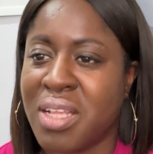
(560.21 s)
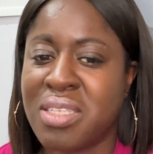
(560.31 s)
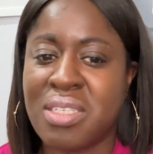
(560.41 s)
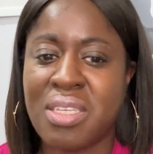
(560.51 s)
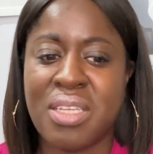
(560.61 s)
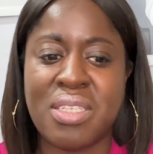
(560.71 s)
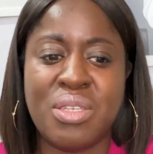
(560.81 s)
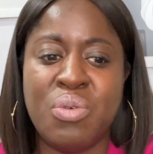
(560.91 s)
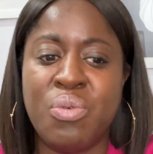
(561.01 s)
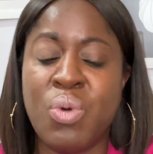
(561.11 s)
It's
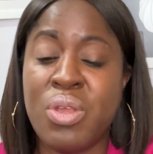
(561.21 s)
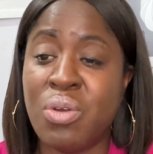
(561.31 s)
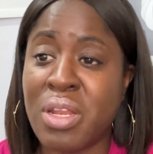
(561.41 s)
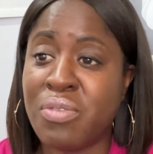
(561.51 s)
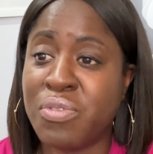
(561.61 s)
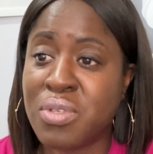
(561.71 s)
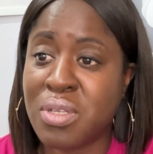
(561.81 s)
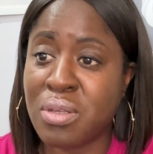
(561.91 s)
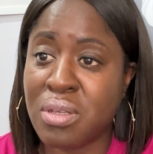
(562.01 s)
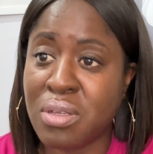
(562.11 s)
you, when you can
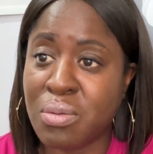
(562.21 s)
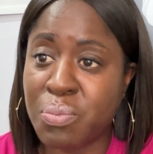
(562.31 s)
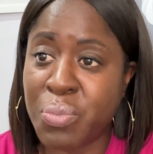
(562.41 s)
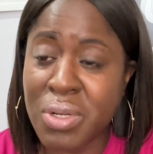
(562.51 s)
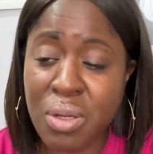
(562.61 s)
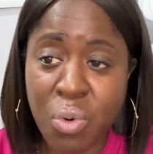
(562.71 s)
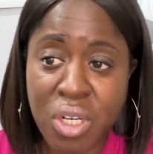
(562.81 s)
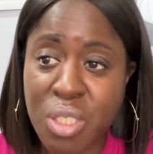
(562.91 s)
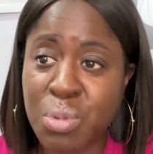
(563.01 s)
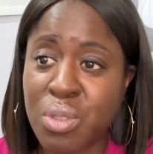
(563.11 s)
put
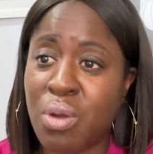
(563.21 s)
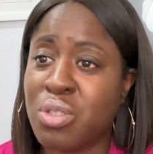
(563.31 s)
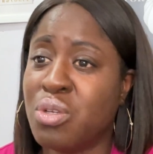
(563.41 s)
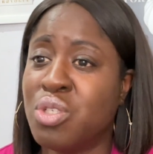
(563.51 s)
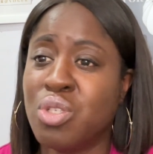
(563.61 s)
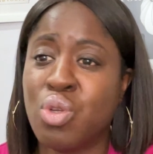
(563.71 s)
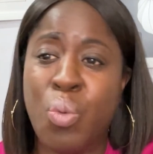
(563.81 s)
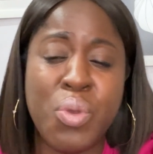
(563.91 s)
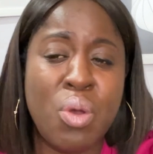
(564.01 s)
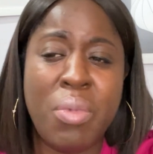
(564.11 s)
worship songs, or you just
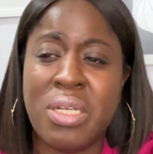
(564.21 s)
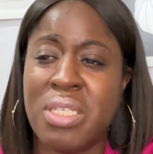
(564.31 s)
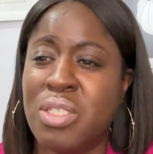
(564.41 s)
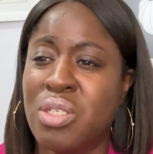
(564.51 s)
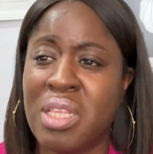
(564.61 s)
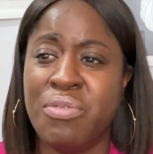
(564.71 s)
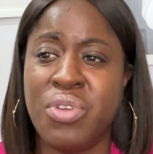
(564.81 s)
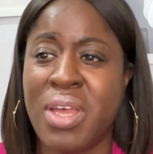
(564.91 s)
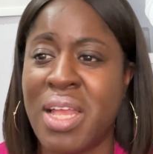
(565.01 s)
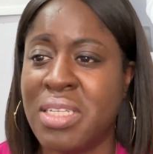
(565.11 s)
open your mouth and just lift
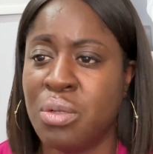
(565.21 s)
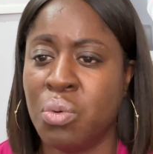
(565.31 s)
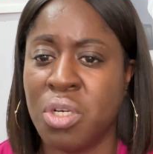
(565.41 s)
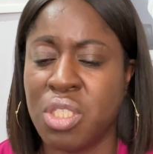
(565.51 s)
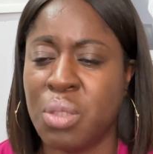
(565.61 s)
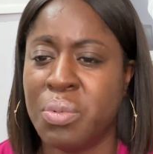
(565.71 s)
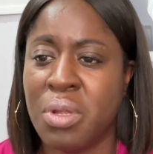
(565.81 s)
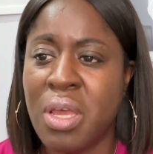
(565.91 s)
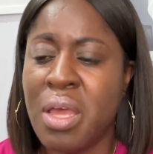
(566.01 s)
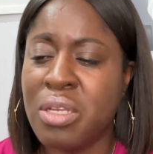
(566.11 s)
your hands in worship and
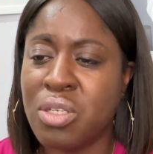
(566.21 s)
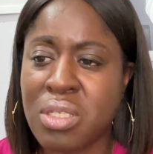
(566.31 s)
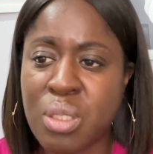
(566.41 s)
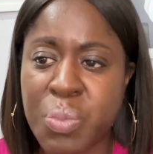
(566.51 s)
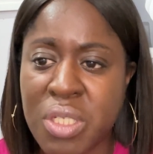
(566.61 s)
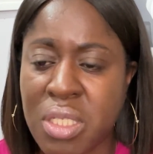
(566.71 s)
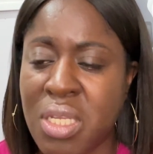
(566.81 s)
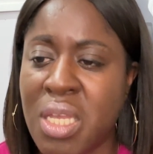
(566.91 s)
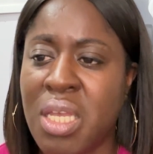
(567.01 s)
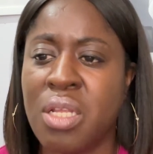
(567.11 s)
just
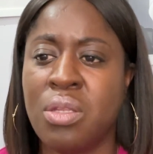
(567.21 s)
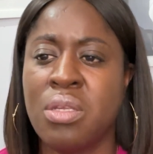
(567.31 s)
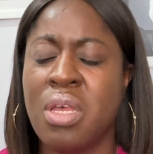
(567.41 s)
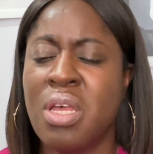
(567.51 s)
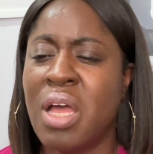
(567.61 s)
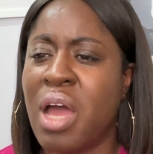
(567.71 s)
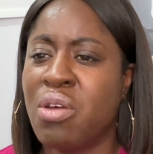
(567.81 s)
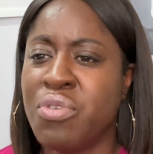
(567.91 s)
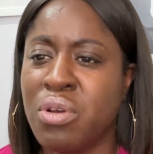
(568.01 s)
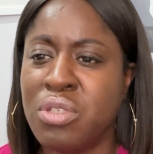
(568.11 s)
singing out
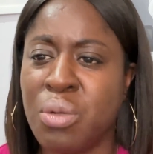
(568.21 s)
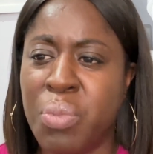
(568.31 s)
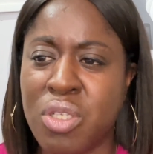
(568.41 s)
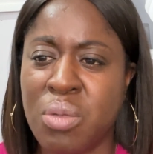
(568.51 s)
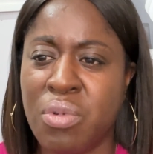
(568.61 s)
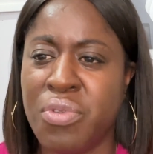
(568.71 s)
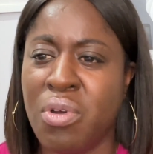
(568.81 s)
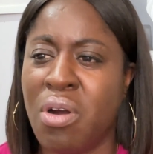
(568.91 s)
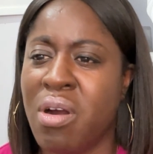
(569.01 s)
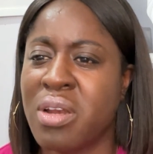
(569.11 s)
of the bosom of your
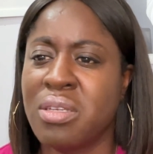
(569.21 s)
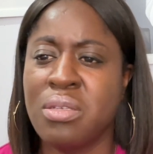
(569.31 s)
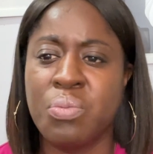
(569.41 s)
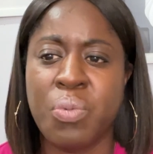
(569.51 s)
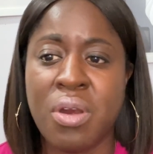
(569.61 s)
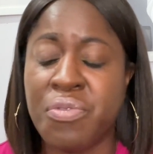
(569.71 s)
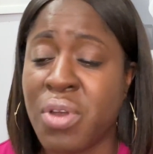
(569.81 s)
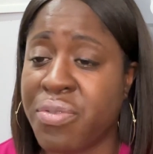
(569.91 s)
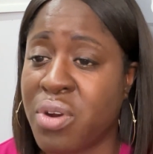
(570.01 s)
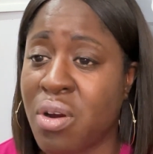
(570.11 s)
heart. If you
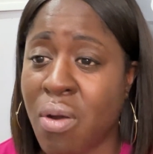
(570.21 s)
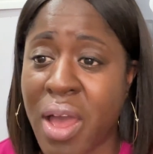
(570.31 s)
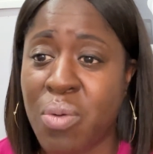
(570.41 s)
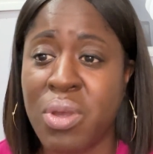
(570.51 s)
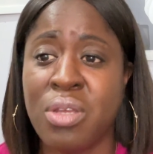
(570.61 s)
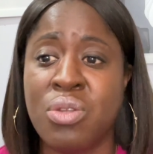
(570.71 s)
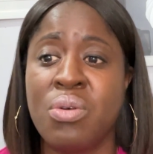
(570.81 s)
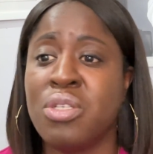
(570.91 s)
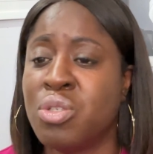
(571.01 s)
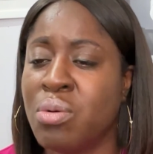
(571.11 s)
have to cry while you're
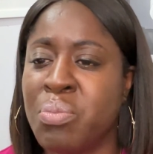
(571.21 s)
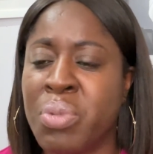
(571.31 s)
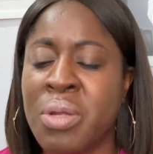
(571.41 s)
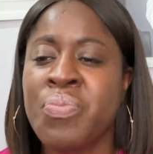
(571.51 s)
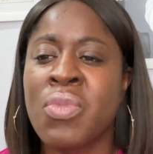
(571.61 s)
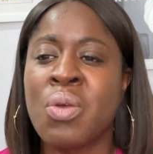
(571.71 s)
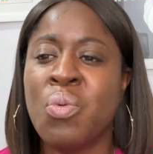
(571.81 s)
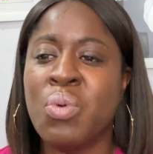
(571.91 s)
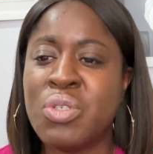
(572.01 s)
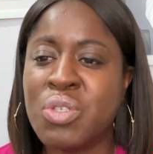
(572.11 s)
doing it, do it. But
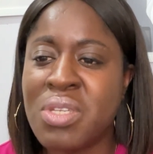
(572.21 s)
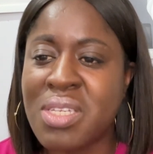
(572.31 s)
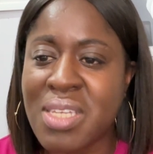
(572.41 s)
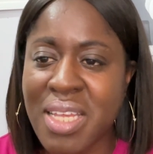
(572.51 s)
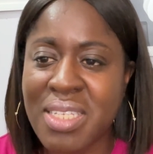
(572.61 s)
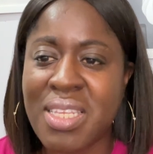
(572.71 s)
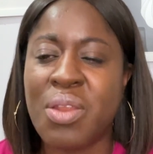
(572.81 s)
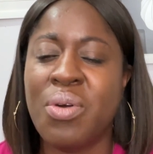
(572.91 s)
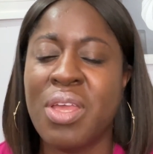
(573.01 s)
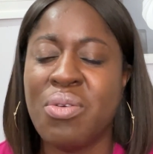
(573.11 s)
once you sense that,
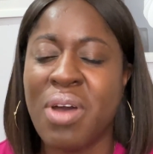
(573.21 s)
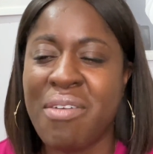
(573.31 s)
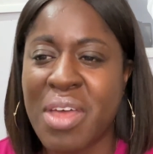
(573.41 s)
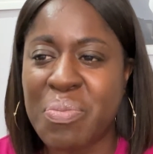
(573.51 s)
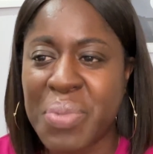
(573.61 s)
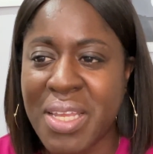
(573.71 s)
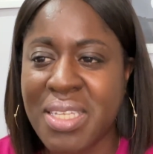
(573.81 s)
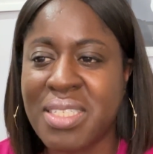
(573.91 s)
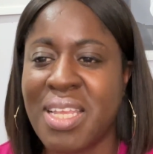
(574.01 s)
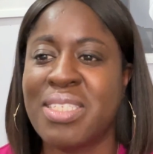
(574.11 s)
okay, you have that
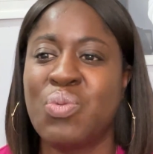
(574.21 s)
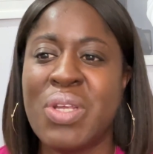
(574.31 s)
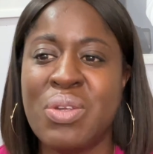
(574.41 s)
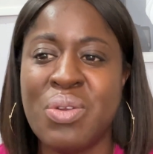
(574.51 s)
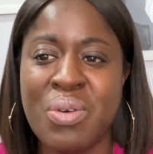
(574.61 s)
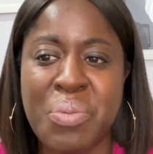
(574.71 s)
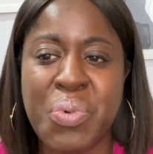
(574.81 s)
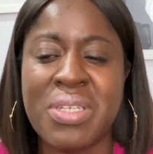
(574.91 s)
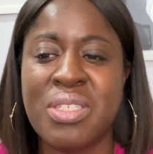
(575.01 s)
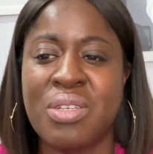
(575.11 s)
peace, that's when you know the
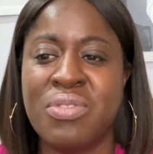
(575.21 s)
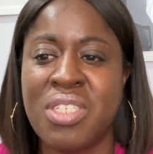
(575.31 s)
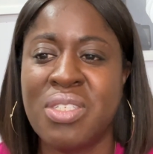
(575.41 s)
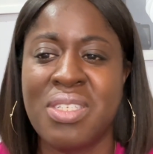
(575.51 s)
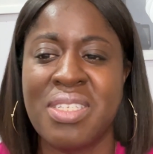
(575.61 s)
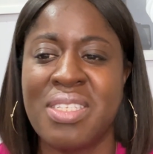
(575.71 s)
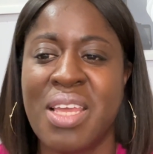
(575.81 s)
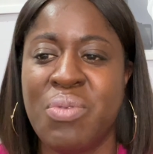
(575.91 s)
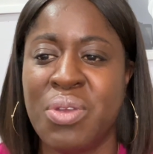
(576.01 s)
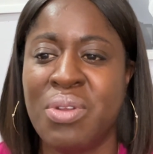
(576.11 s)
presence of Jesus is
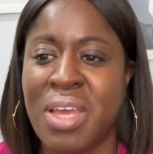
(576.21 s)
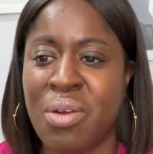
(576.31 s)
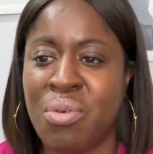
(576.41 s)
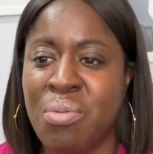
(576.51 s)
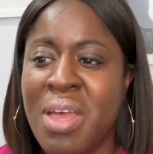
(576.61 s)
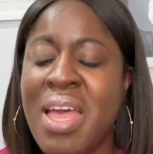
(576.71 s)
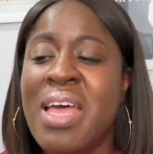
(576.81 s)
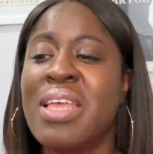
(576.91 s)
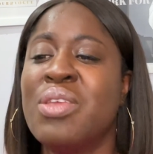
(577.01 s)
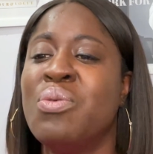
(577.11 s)
there with you in that room.
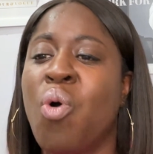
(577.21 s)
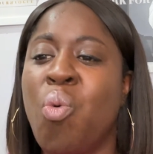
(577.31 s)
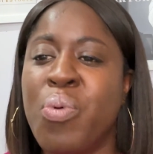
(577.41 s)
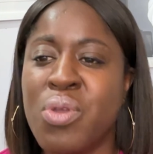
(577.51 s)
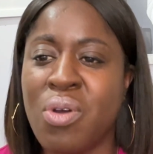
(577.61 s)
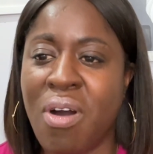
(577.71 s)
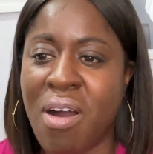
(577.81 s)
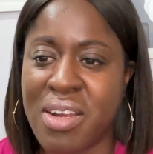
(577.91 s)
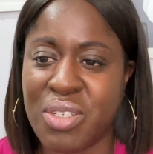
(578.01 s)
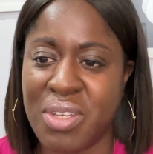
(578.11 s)
You open your
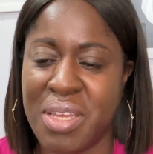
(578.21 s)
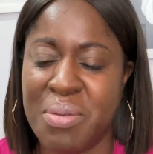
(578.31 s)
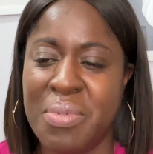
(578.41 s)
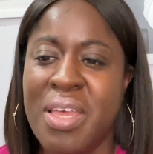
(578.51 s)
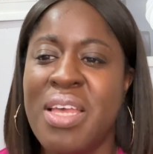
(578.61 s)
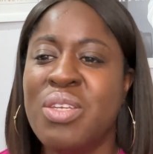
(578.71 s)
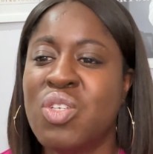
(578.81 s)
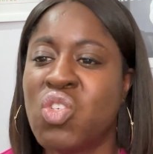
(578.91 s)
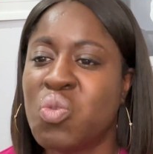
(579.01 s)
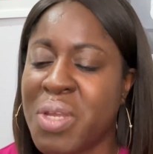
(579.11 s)
heart to him. you
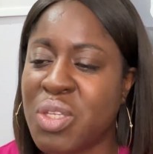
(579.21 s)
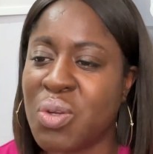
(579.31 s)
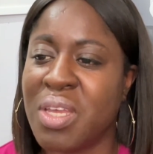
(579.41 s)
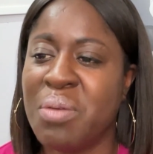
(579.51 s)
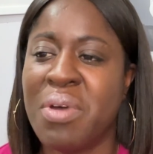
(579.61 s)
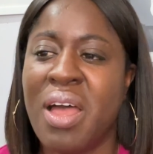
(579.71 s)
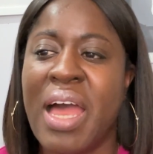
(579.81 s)
speak to him.